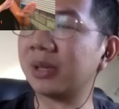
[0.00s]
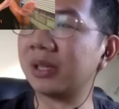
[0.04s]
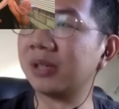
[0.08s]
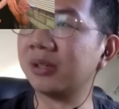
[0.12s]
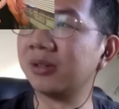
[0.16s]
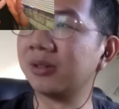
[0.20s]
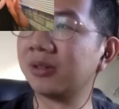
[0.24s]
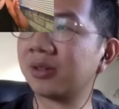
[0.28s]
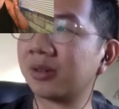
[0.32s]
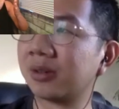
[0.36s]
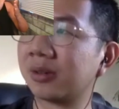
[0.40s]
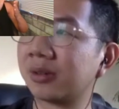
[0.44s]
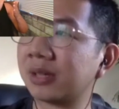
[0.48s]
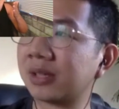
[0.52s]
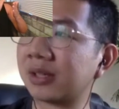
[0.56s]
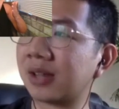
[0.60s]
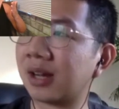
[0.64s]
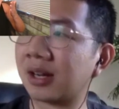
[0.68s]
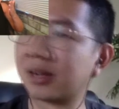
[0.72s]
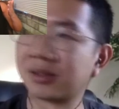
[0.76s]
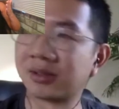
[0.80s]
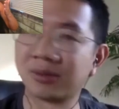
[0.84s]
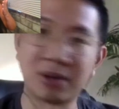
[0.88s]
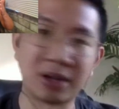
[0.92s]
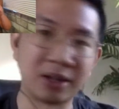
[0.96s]
when you sort of like
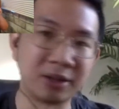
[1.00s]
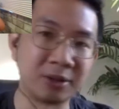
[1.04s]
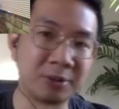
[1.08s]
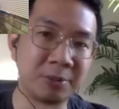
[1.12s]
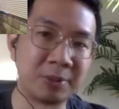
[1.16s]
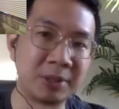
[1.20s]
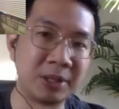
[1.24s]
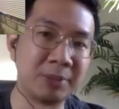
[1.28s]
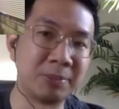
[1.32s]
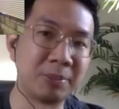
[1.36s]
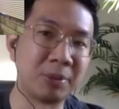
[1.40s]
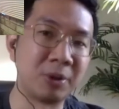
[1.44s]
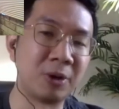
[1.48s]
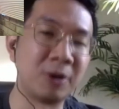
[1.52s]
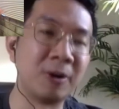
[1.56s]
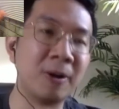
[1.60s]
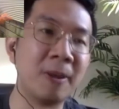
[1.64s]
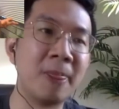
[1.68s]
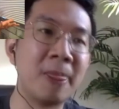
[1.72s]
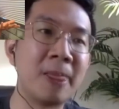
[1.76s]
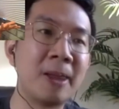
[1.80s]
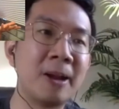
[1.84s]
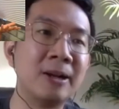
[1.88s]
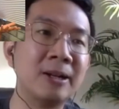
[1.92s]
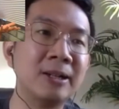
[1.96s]
talk to other people,
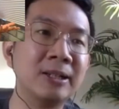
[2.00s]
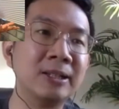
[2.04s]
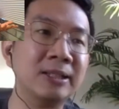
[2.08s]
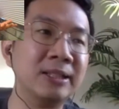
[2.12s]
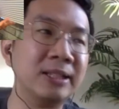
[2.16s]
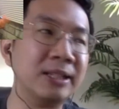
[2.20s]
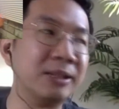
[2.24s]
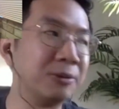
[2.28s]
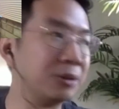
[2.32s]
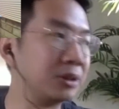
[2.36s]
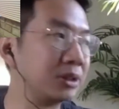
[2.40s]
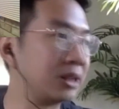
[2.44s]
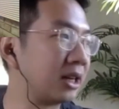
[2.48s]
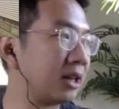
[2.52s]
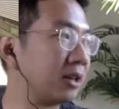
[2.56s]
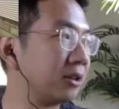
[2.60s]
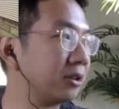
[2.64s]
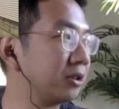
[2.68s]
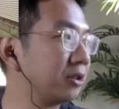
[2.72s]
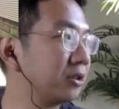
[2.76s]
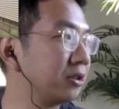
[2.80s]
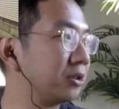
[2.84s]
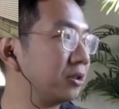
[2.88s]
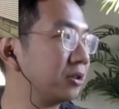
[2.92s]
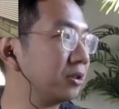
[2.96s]
they will tell
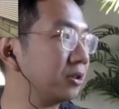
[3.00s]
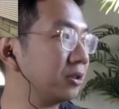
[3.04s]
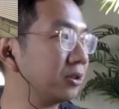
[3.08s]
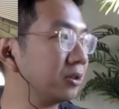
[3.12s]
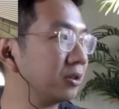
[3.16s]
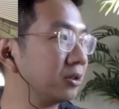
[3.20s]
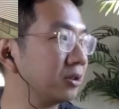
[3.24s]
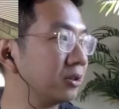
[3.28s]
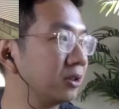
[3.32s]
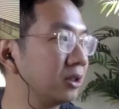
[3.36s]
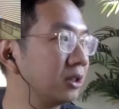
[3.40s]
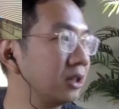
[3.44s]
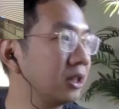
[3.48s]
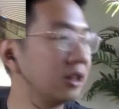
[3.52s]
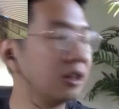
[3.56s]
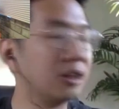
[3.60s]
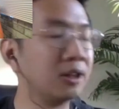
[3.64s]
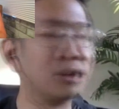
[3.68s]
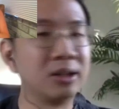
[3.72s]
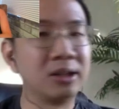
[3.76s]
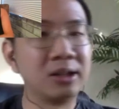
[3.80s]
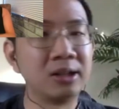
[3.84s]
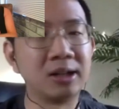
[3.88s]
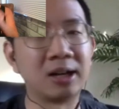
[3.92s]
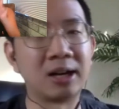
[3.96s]
you to,
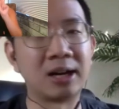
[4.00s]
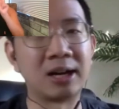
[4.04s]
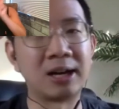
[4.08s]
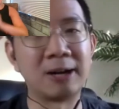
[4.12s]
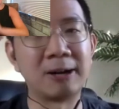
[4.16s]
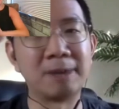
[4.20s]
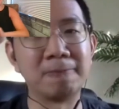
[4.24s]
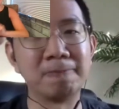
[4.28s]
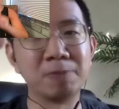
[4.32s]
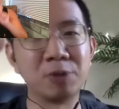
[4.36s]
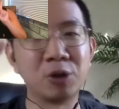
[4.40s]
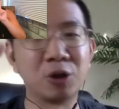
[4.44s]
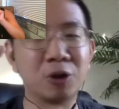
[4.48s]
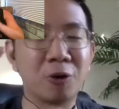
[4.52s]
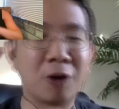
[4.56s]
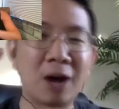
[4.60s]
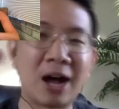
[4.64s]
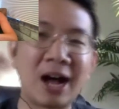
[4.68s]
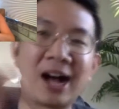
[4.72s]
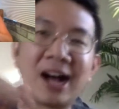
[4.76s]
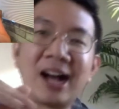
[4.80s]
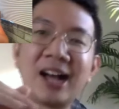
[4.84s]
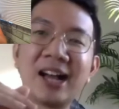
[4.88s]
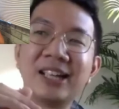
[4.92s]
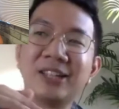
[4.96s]

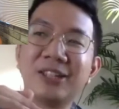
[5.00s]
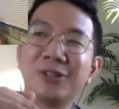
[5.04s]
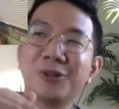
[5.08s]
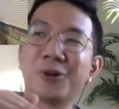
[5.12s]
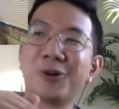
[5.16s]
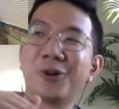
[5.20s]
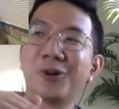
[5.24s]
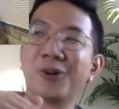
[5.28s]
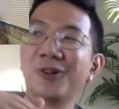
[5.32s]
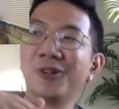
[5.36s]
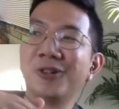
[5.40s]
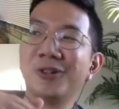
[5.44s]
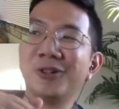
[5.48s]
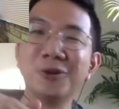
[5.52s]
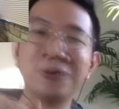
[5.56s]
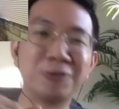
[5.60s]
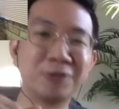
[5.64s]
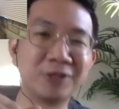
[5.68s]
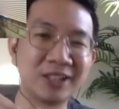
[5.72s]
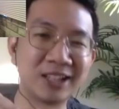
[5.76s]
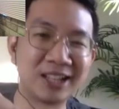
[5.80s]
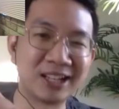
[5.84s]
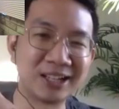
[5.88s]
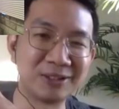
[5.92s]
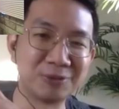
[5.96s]
hide your
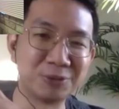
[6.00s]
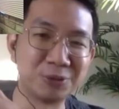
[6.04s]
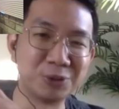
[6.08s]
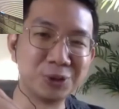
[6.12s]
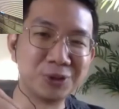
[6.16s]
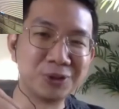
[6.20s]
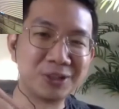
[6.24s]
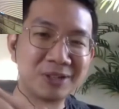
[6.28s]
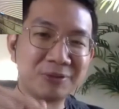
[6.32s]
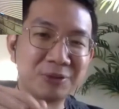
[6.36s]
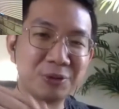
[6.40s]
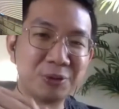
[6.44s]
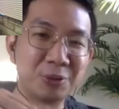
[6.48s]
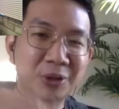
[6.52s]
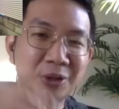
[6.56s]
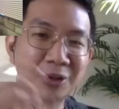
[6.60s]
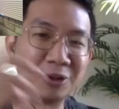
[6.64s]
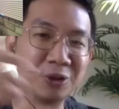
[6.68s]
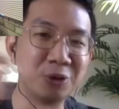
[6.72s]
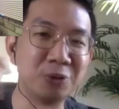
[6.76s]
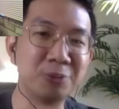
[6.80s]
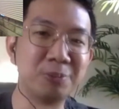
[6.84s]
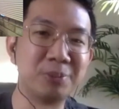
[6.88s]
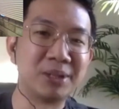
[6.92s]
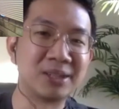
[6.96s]
Newfoundland roots if you want to
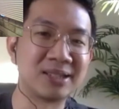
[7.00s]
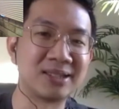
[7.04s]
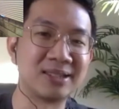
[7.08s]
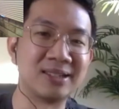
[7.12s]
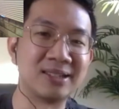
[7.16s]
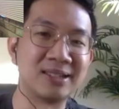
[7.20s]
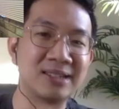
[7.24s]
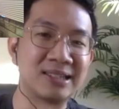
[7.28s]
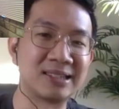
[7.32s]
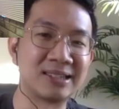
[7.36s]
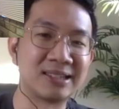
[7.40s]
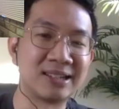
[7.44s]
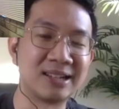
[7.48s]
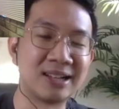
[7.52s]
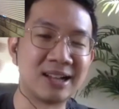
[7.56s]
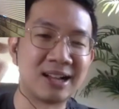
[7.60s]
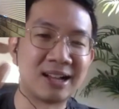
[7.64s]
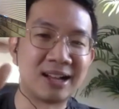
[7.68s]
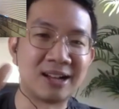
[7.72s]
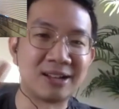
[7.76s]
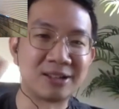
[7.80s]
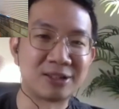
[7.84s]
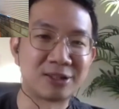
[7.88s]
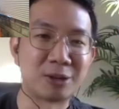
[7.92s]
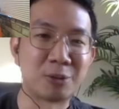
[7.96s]
do business
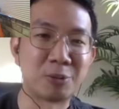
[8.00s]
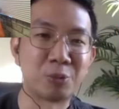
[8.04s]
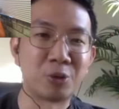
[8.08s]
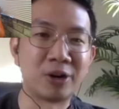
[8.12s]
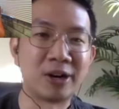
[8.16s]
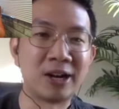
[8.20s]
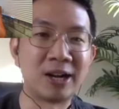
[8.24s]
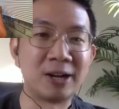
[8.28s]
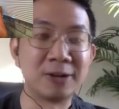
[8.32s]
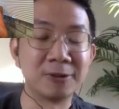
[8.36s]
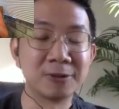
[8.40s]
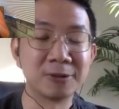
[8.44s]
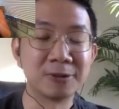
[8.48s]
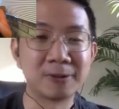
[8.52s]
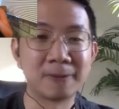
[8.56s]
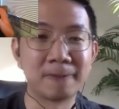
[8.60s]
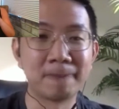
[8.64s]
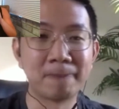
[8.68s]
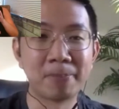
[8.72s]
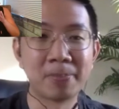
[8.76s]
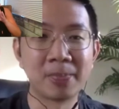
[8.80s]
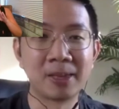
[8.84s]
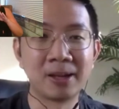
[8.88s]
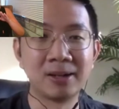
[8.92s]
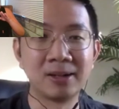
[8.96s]
somewhere else.
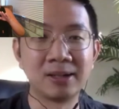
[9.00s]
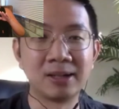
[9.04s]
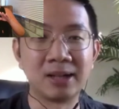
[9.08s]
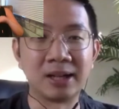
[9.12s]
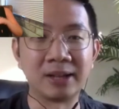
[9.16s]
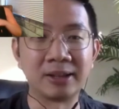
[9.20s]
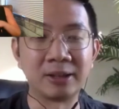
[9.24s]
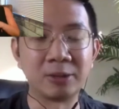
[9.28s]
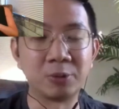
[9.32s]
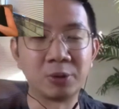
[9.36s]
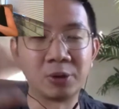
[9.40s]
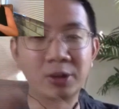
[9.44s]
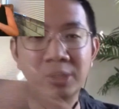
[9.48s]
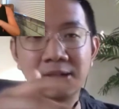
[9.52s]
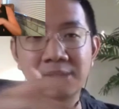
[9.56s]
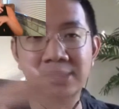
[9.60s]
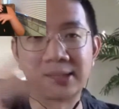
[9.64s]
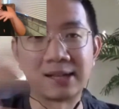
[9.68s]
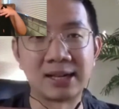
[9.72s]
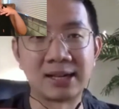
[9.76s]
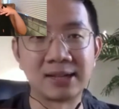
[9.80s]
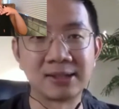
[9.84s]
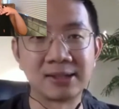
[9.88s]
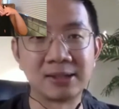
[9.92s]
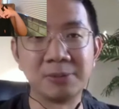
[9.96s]
I think we're a
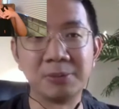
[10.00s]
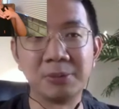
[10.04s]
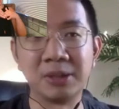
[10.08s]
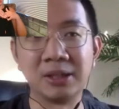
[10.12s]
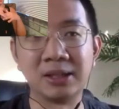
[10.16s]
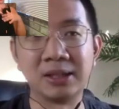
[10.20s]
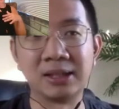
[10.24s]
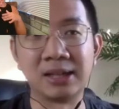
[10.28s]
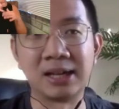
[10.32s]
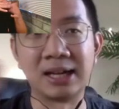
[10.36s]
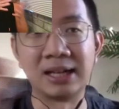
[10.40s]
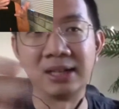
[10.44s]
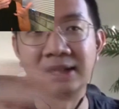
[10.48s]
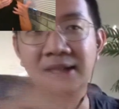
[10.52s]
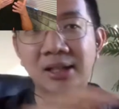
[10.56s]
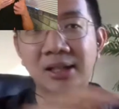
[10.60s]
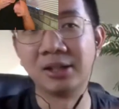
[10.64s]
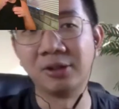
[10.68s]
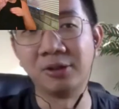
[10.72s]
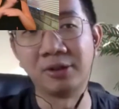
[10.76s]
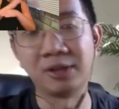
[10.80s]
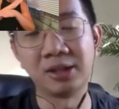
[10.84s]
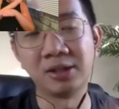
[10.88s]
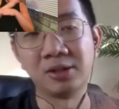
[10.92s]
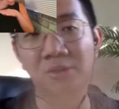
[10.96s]
testament that
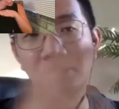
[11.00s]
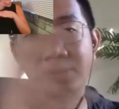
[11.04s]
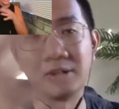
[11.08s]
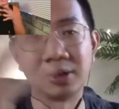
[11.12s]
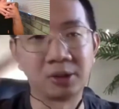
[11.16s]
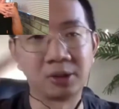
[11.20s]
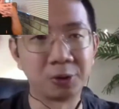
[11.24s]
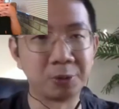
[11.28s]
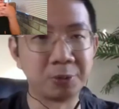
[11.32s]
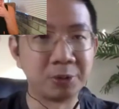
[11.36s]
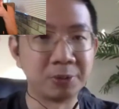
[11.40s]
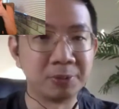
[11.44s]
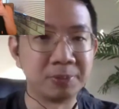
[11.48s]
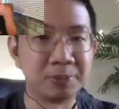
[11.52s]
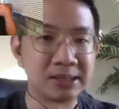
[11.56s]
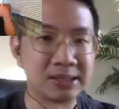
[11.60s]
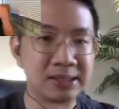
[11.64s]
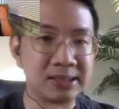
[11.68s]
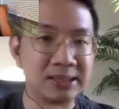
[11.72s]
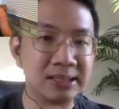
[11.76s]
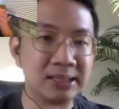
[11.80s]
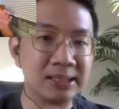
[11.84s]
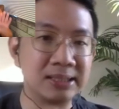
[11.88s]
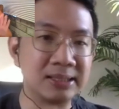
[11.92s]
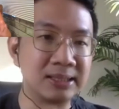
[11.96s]
you can do a global
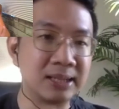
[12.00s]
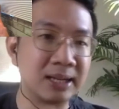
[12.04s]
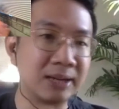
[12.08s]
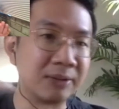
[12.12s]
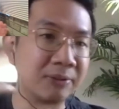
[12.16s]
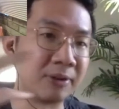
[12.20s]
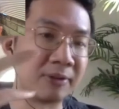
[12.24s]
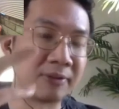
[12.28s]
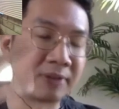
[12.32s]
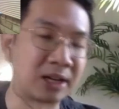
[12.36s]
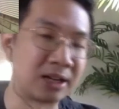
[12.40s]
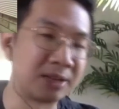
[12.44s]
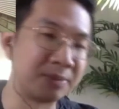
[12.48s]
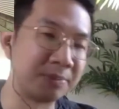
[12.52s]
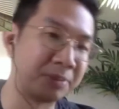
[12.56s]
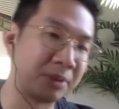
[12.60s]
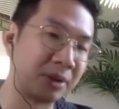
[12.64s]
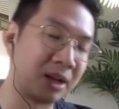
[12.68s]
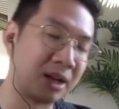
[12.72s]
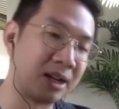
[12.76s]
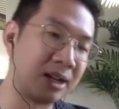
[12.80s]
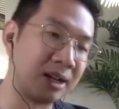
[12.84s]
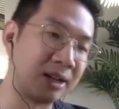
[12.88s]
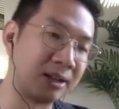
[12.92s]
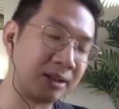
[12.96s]
business. Like we have
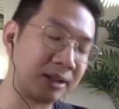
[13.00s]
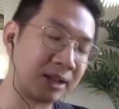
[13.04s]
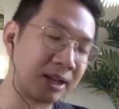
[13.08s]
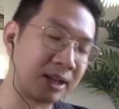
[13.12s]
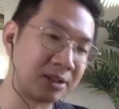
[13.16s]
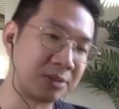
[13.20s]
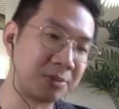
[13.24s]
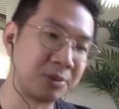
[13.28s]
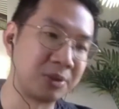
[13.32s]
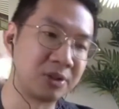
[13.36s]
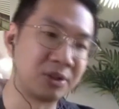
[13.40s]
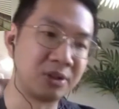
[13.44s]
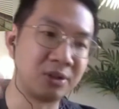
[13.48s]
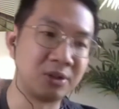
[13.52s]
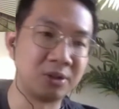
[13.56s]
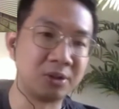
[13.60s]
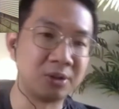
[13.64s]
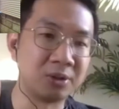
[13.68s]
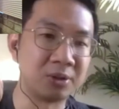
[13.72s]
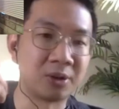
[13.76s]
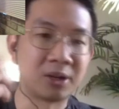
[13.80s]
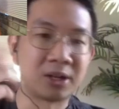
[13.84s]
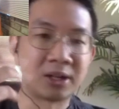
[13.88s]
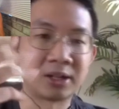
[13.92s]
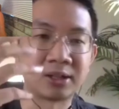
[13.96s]
customers in New
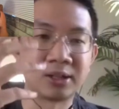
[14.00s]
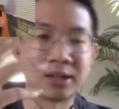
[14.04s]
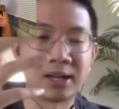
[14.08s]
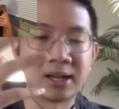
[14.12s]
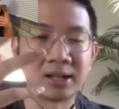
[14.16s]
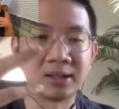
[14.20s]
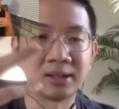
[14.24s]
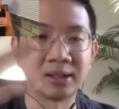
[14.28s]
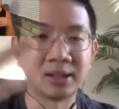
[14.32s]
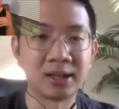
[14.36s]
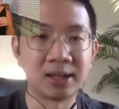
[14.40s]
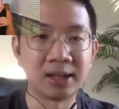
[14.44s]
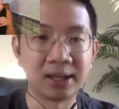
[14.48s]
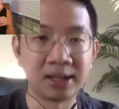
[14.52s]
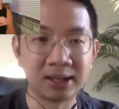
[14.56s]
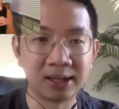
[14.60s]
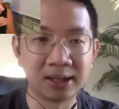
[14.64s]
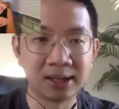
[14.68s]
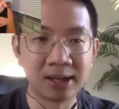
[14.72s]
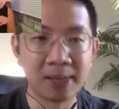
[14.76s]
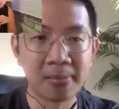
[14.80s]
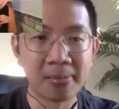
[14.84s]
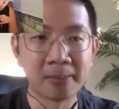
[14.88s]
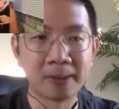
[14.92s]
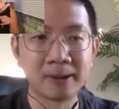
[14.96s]
York, LA,
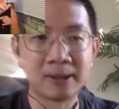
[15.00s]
